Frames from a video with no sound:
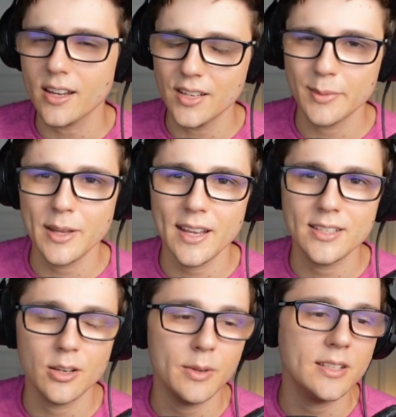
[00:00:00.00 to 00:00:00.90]
good enough to be A
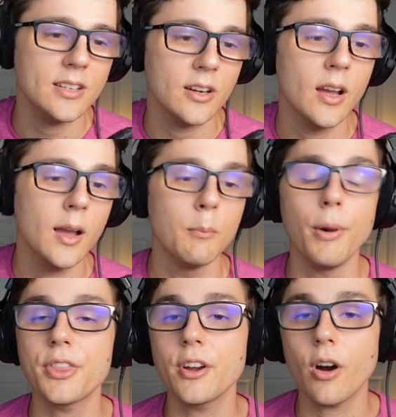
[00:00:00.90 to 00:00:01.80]
tier or B tier,
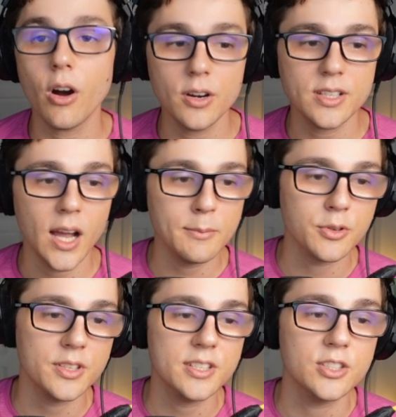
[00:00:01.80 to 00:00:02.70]
but there are times
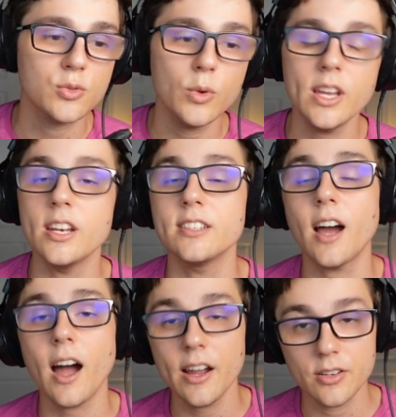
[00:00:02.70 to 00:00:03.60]
where this can swing an
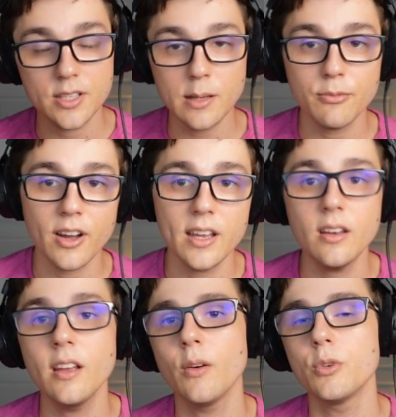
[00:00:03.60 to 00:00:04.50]
entire team fight,
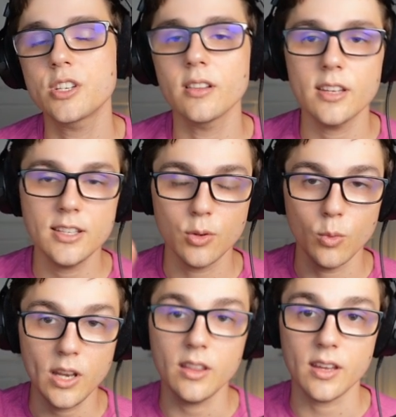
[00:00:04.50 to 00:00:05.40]
which can lead to
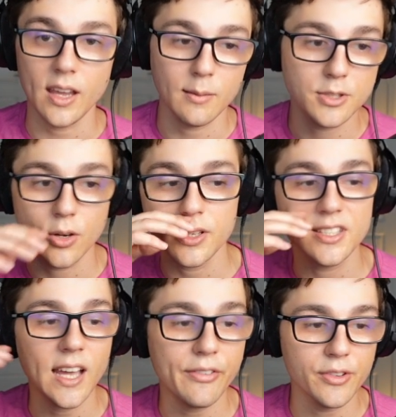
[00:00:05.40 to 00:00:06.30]
winning the game. So it's
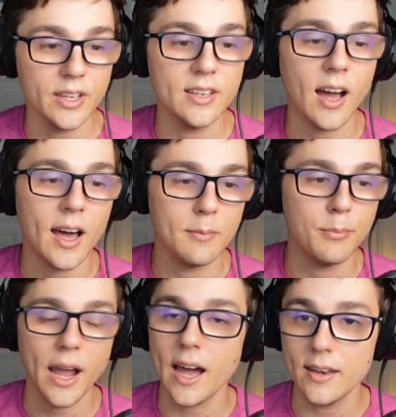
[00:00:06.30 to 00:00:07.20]
definitely not
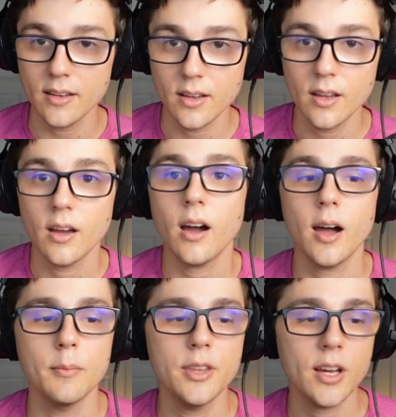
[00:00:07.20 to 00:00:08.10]
bad.
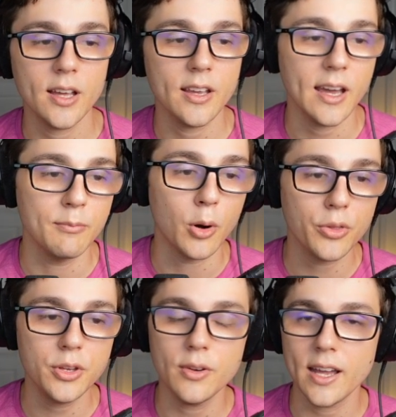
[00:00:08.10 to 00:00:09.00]
Again,
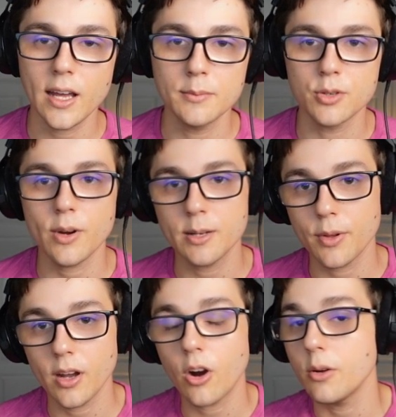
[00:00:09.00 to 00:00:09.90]
both the Unite items in ranked
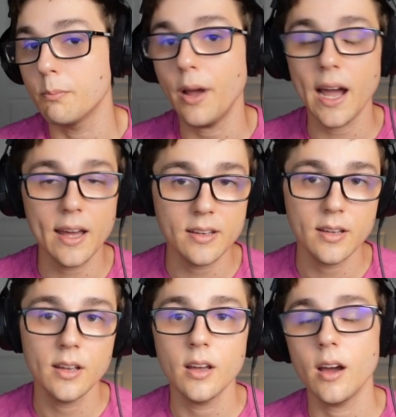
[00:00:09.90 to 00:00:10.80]
play aren't bad,
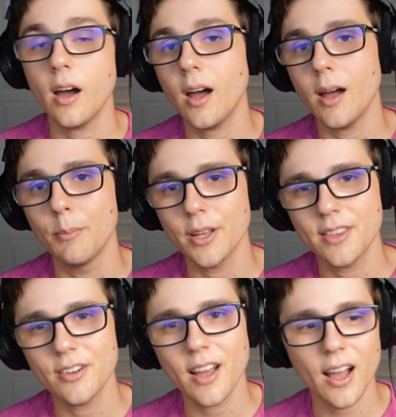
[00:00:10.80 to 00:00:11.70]
but
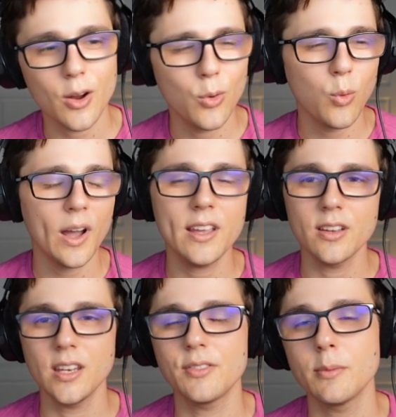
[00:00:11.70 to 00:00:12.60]
they're not quite
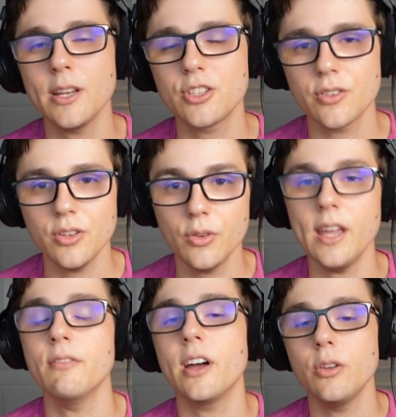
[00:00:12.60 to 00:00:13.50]
good enough to make sure that you
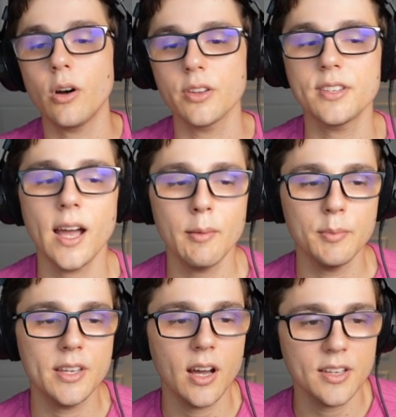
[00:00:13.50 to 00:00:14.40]
gain value all the time. And
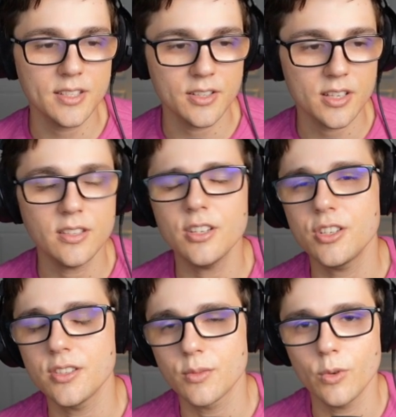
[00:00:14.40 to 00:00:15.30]
because there's
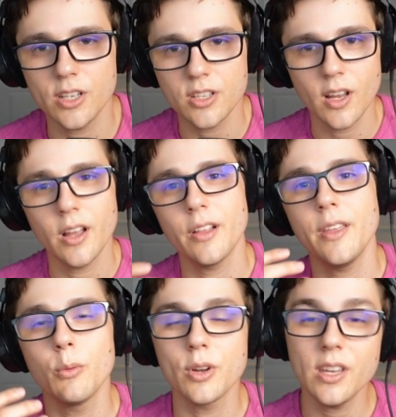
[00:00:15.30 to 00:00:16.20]
conditions in which
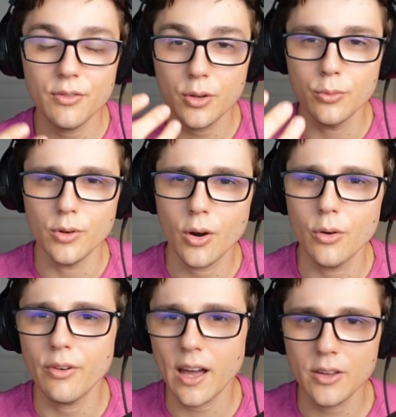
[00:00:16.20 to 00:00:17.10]
they will give you no
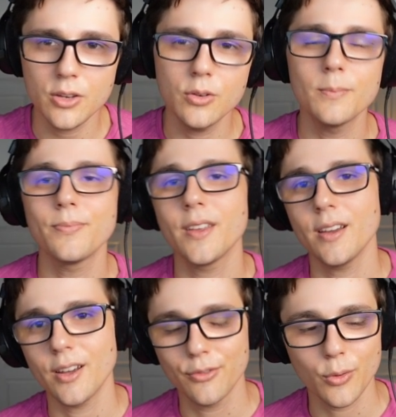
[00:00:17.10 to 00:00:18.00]
value,
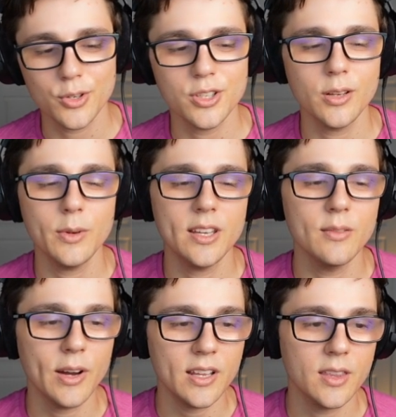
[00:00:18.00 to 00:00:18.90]
unfortunately, we
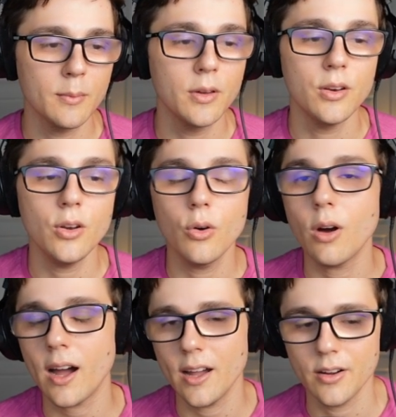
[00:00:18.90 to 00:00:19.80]
can rank them no
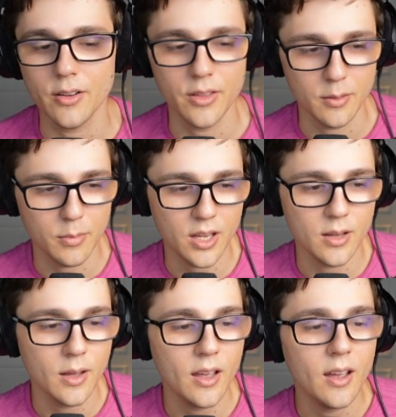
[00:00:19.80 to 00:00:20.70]
higher than B.
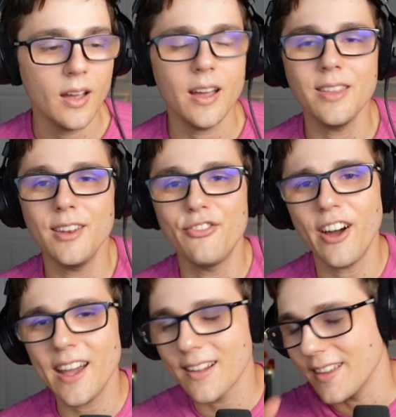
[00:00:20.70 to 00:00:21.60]
And then
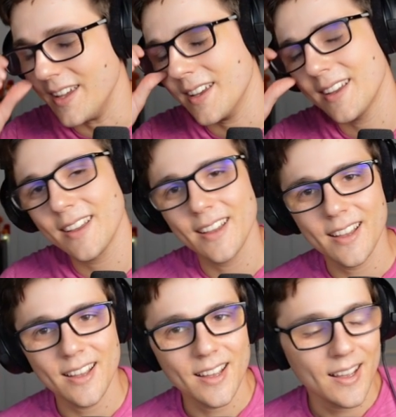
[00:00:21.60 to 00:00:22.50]
finally,
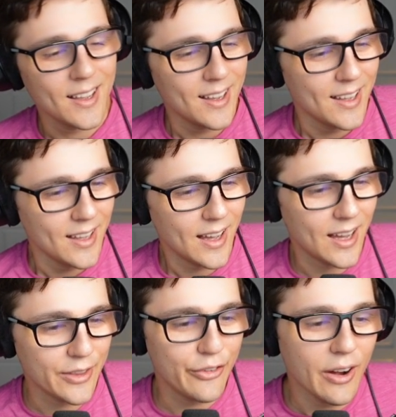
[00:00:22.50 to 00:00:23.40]

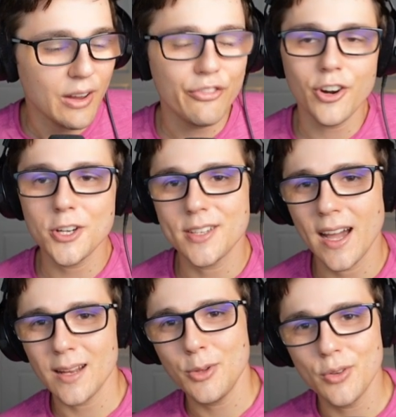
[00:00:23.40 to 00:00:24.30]
the very first
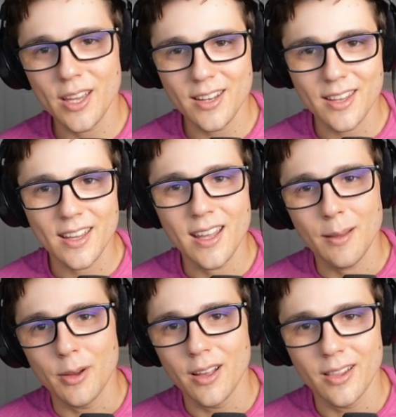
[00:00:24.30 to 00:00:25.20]
item you get in the
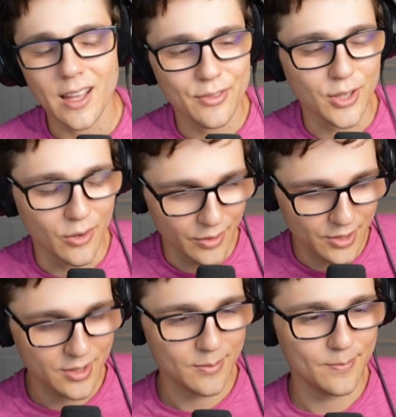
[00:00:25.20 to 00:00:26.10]
game,
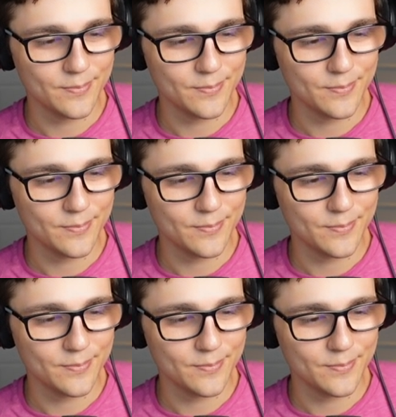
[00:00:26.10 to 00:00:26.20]
Leftovers.